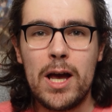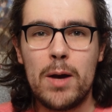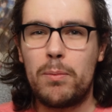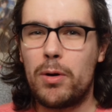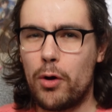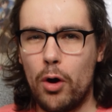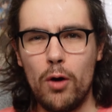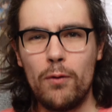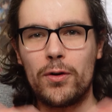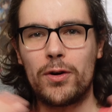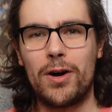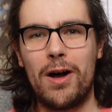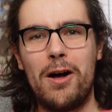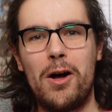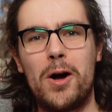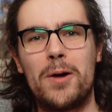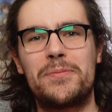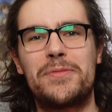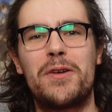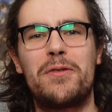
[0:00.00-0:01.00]
but
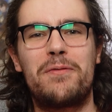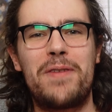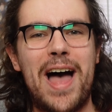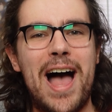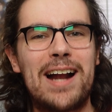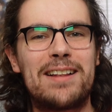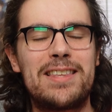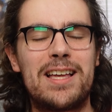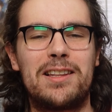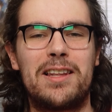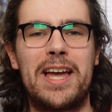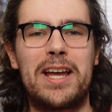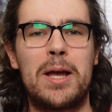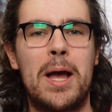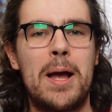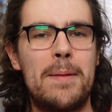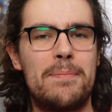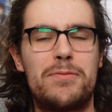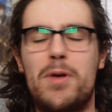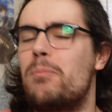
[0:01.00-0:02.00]
overall, the fact that like
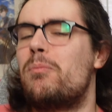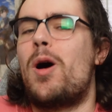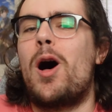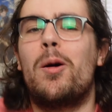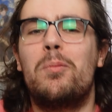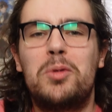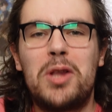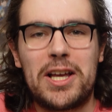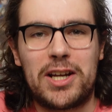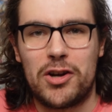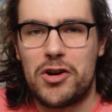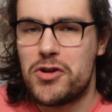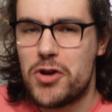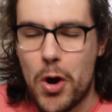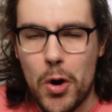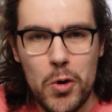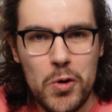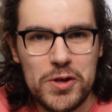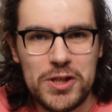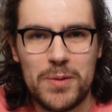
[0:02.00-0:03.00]
the public
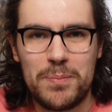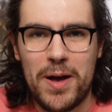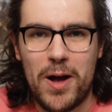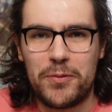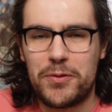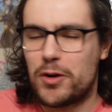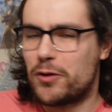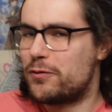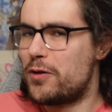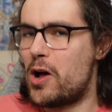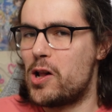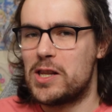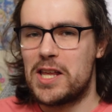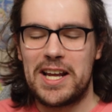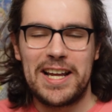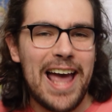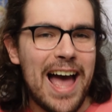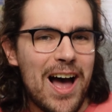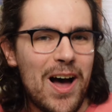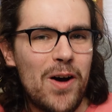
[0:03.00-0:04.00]
knows about their
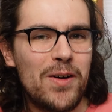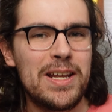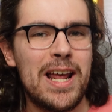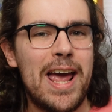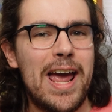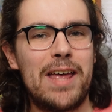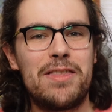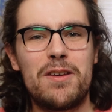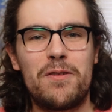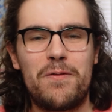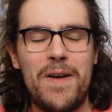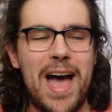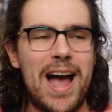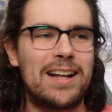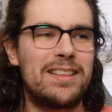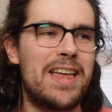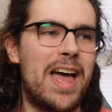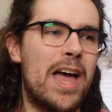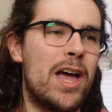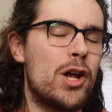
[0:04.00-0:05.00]
falling out and the
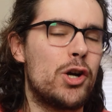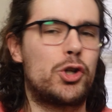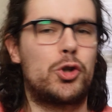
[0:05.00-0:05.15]
fact that